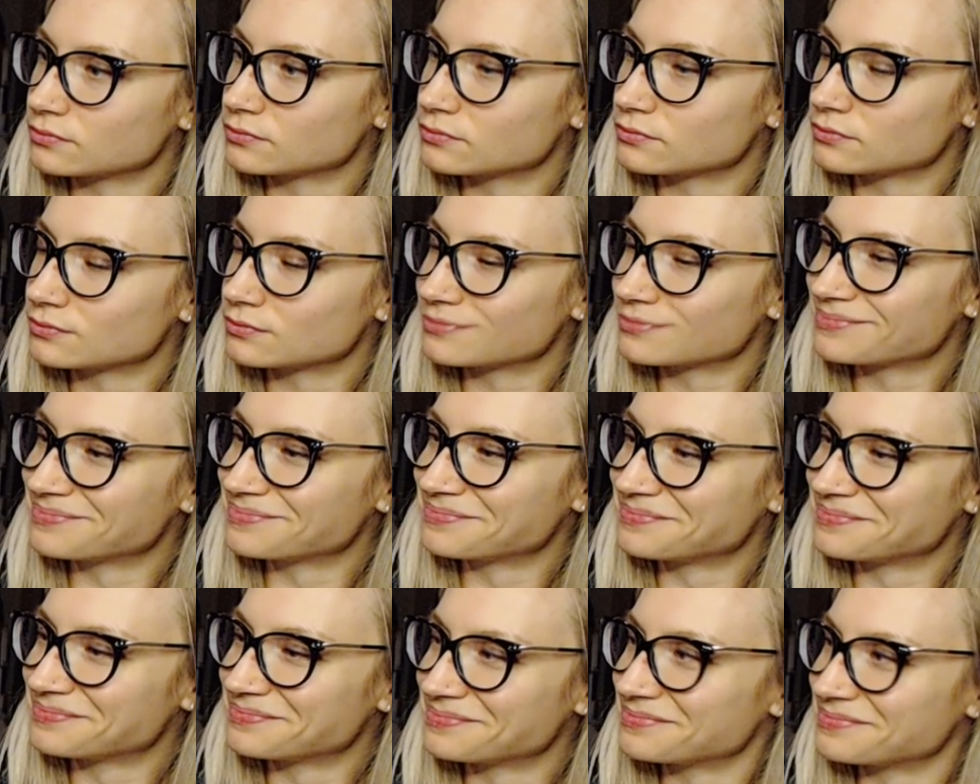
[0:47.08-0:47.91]

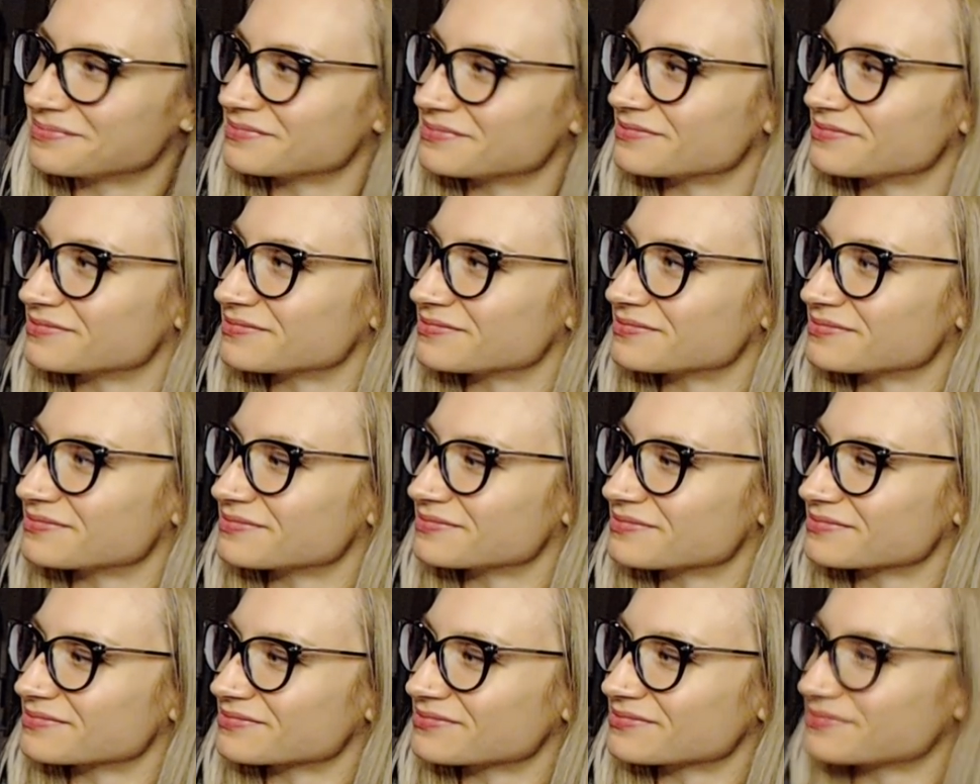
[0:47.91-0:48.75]

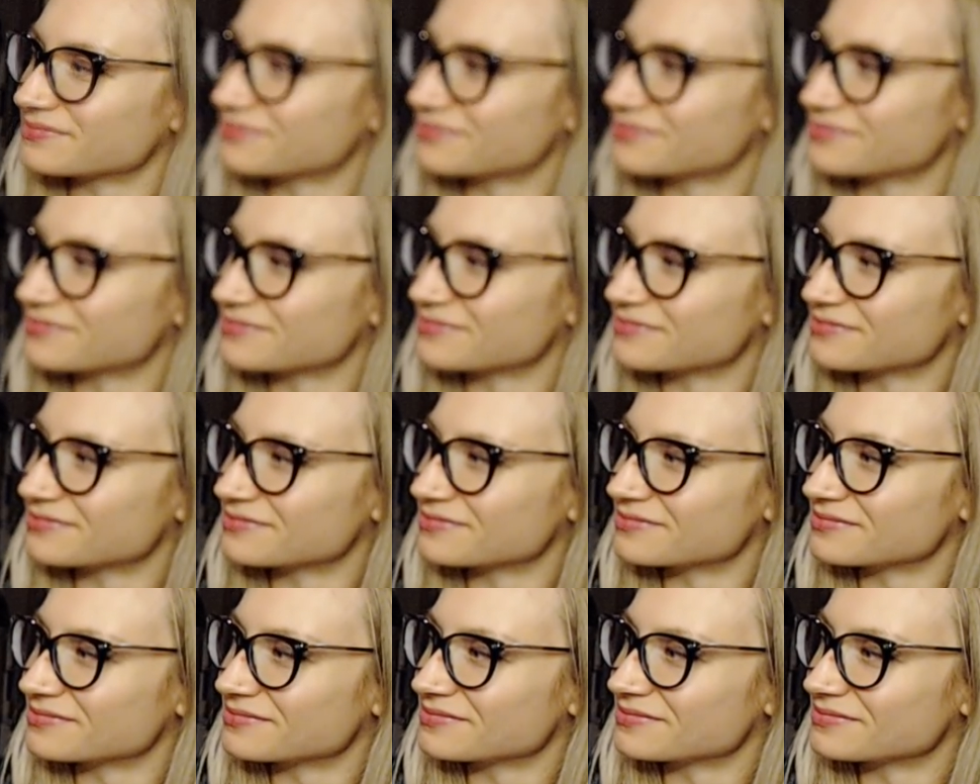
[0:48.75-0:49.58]

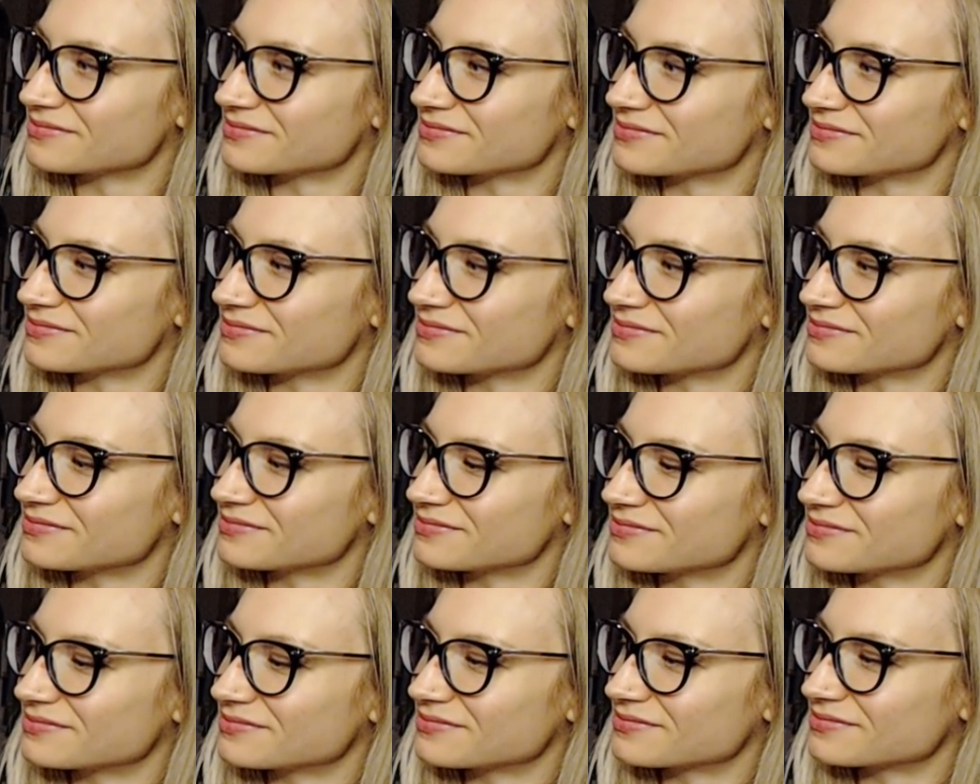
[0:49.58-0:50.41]

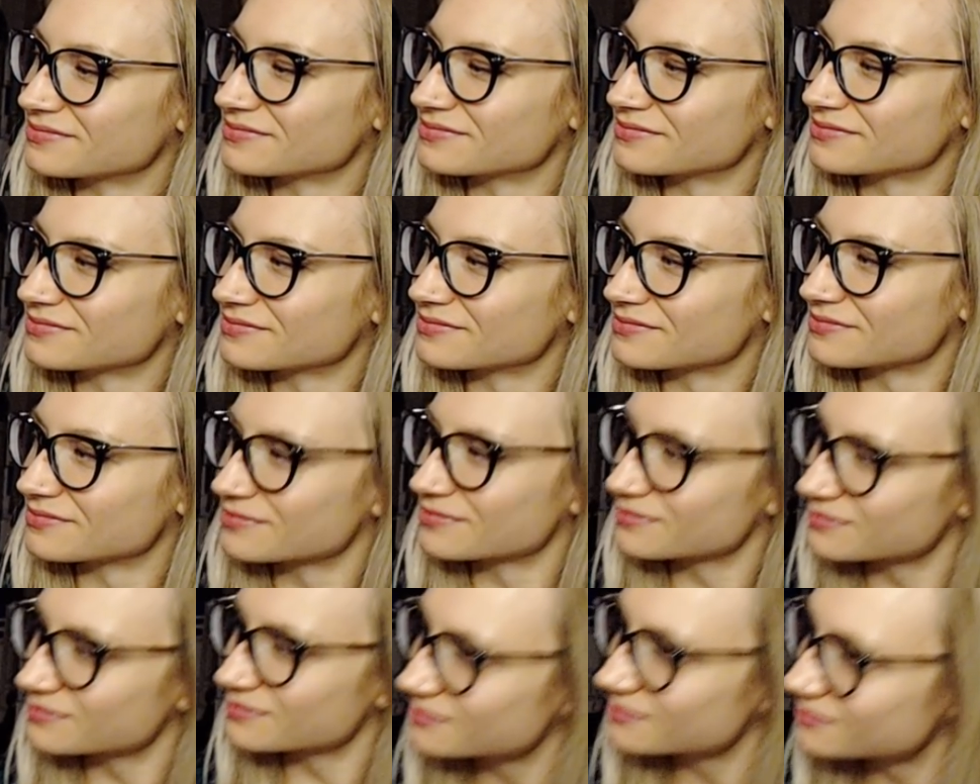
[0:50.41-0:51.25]

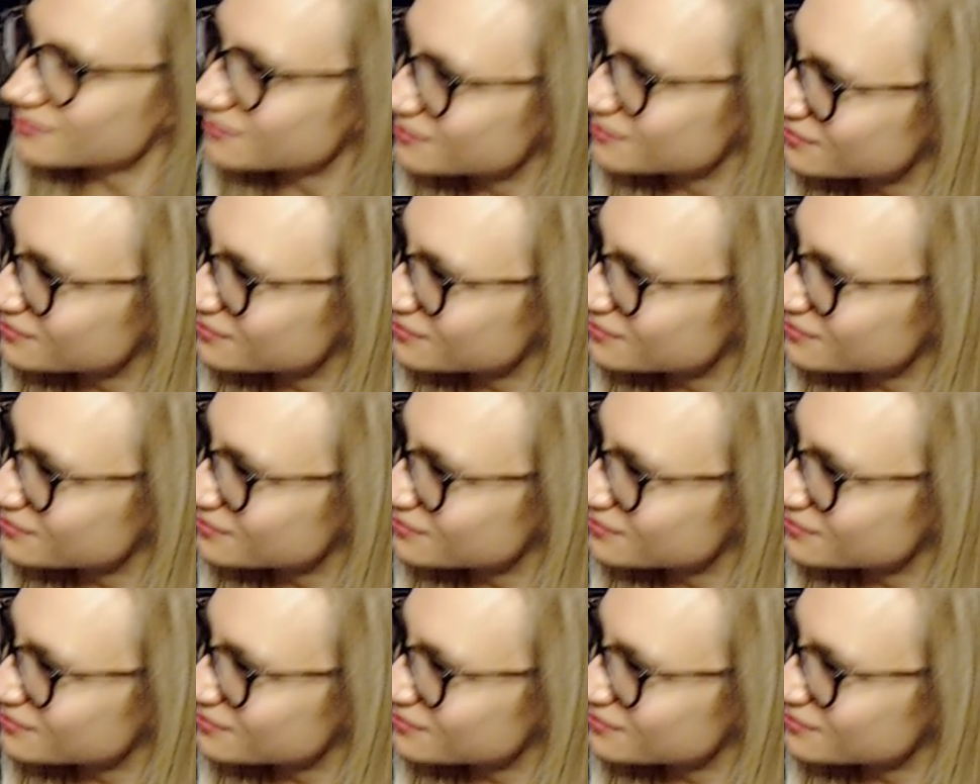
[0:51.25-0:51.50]
This person isn't speaking.